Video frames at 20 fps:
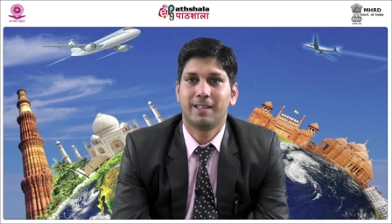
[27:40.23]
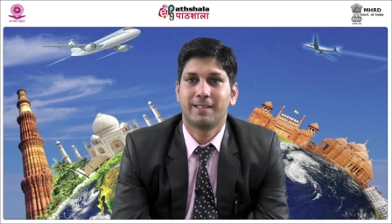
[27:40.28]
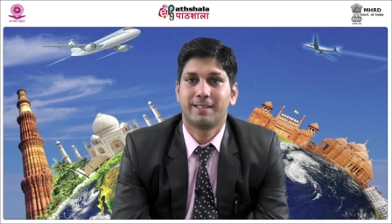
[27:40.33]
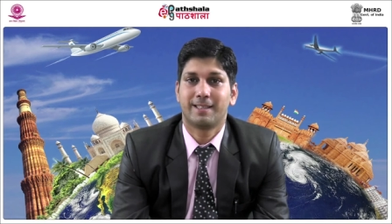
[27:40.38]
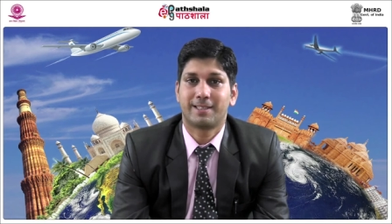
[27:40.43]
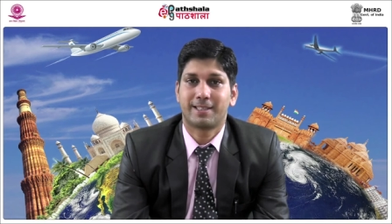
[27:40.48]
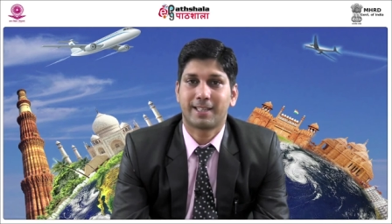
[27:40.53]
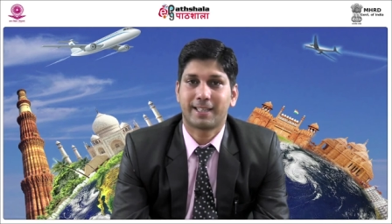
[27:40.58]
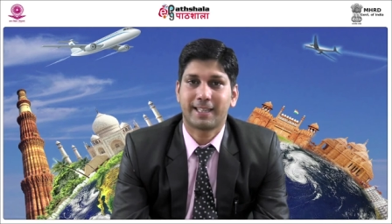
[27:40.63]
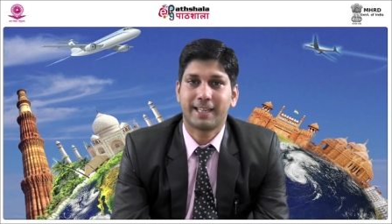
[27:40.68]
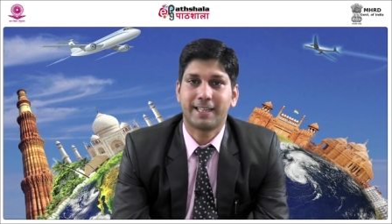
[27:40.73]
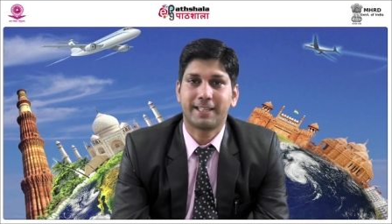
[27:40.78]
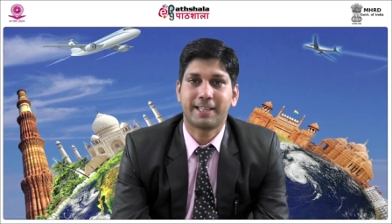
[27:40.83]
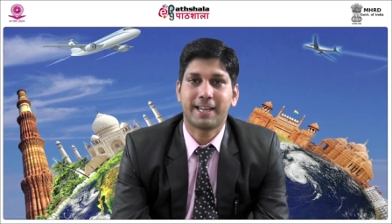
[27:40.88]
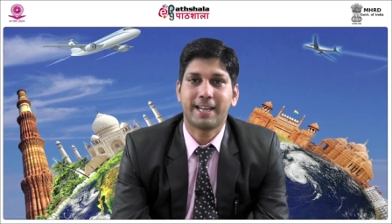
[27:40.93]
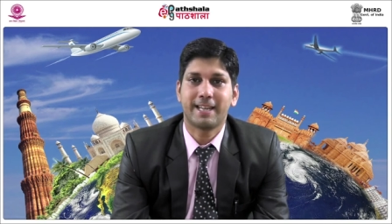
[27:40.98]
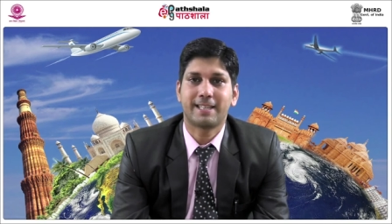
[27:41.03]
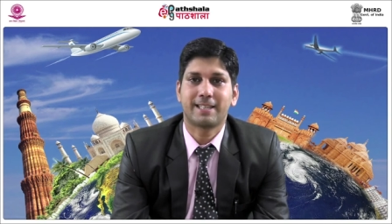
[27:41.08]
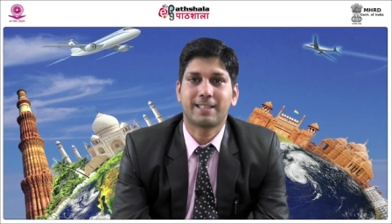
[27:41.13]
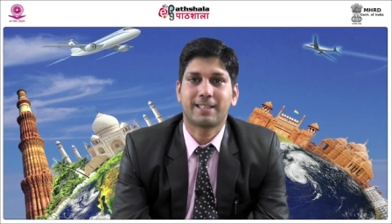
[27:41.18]
The
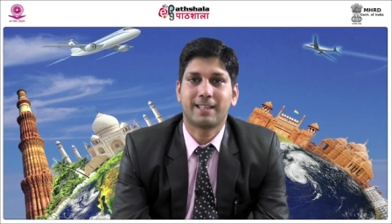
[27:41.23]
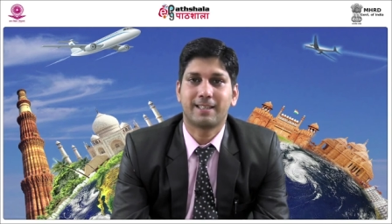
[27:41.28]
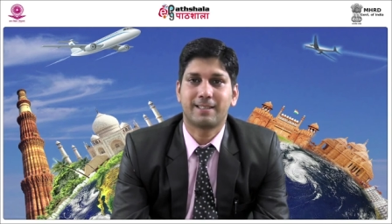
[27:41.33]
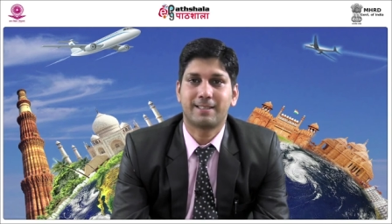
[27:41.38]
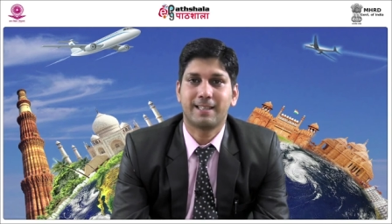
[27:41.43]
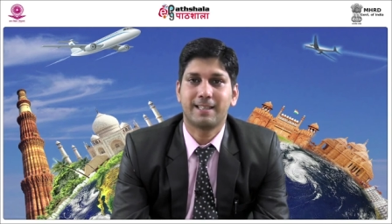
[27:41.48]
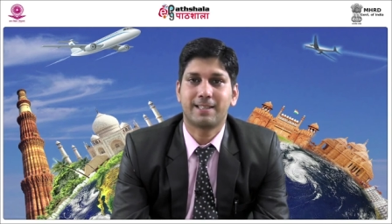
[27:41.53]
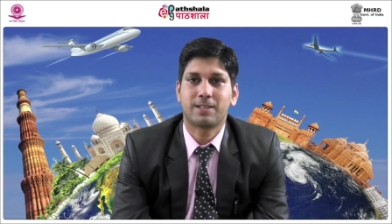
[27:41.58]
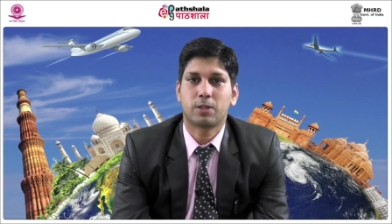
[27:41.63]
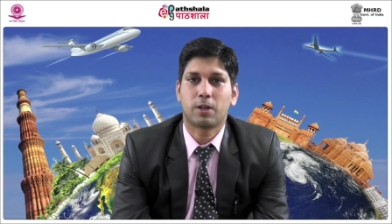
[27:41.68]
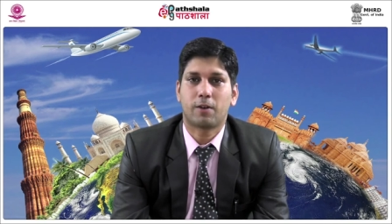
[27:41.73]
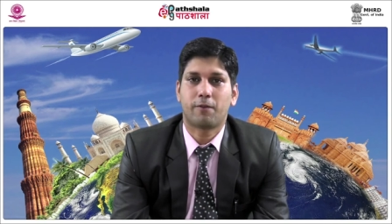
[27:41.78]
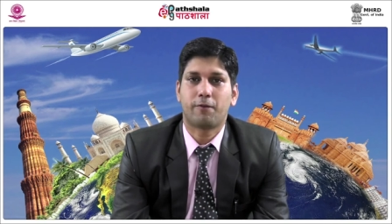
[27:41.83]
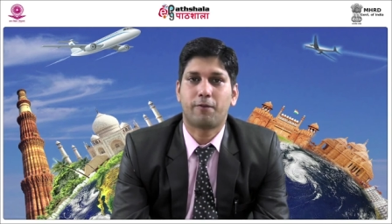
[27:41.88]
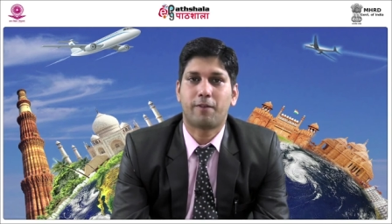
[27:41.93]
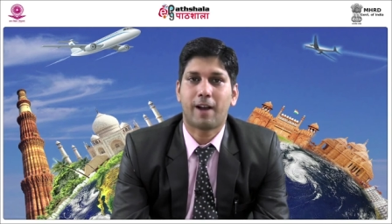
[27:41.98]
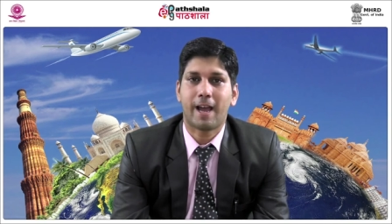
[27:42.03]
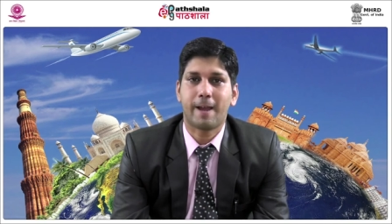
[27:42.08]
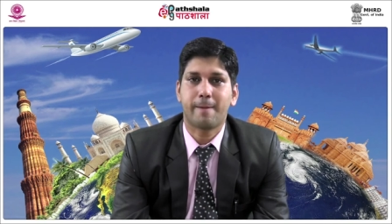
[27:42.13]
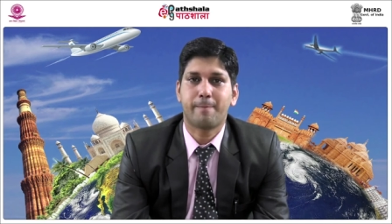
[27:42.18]
Secretariat consists of
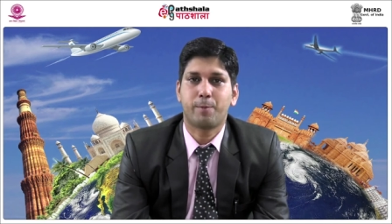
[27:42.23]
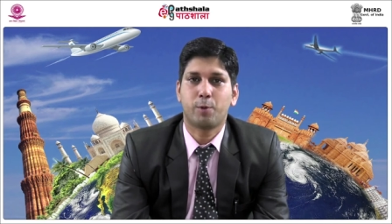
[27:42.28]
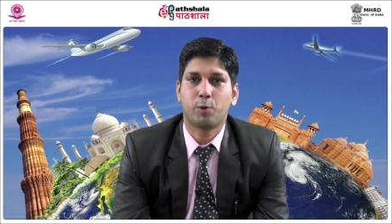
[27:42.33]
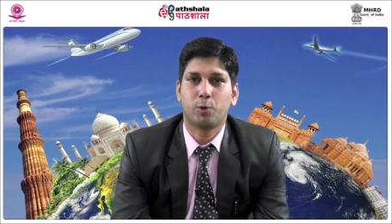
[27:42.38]
5